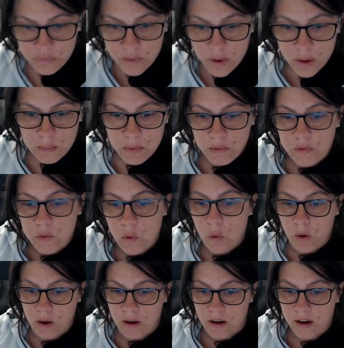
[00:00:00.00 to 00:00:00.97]

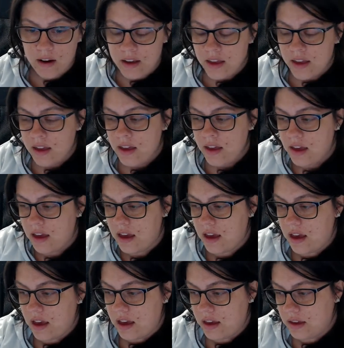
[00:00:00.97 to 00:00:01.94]
before
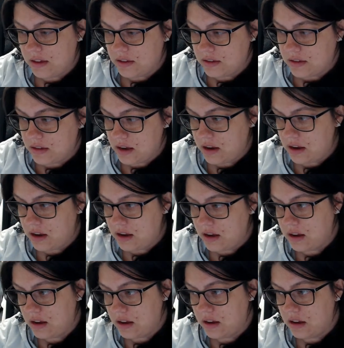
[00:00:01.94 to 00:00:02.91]
as
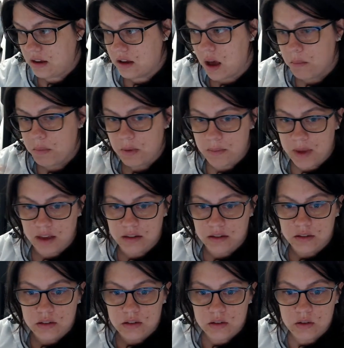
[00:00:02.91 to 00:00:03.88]
a complement
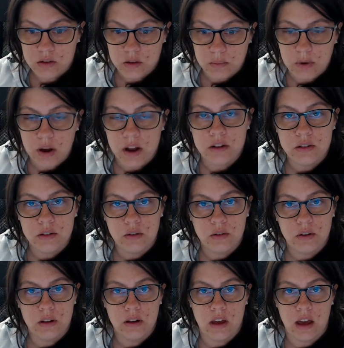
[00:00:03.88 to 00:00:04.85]
to the
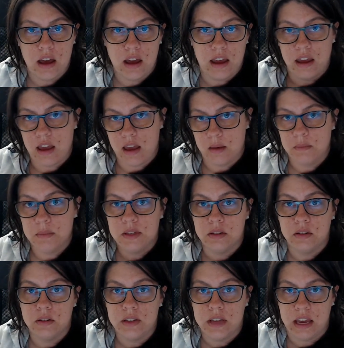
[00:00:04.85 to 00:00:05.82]
prednisone I am
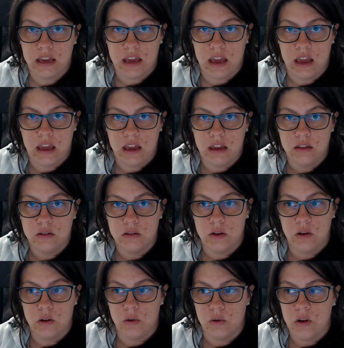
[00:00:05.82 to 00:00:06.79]
still taking.
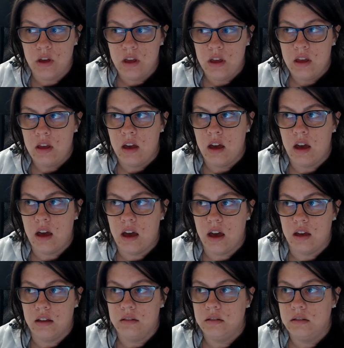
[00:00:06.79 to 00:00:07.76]
So
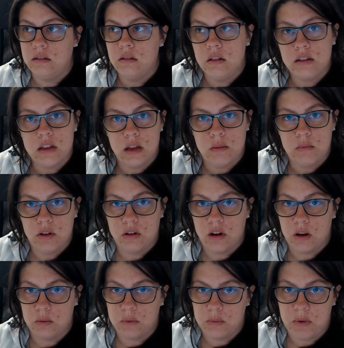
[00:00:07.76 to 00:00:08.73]
it's still on 10
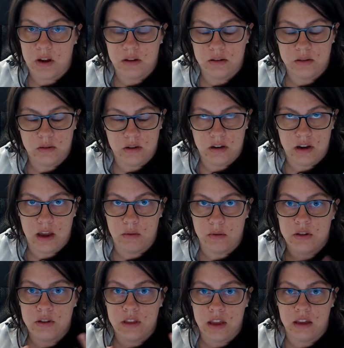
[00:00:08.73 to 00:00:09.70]
milligrams of prednisone a day,
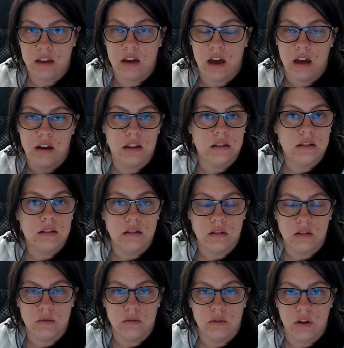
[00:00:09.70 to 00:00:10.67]
which thank God it's a
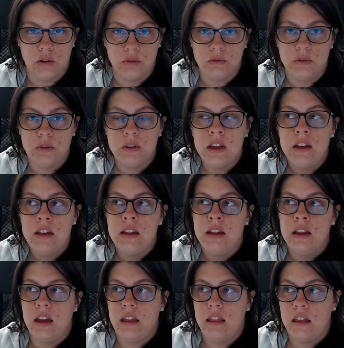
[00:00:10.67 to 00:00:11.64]
low dose.
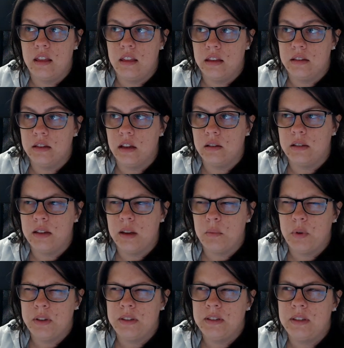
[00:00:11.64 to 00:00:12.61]
And then the Cellcept
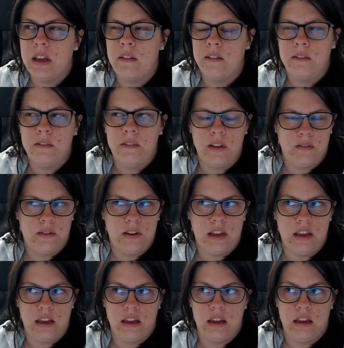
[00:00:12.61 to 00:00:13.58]
was
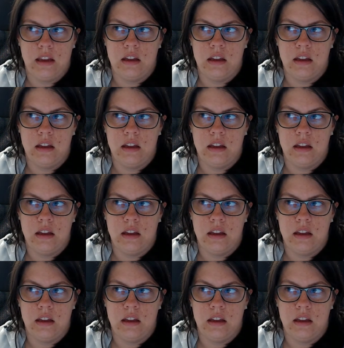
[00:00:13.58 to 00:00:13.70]
750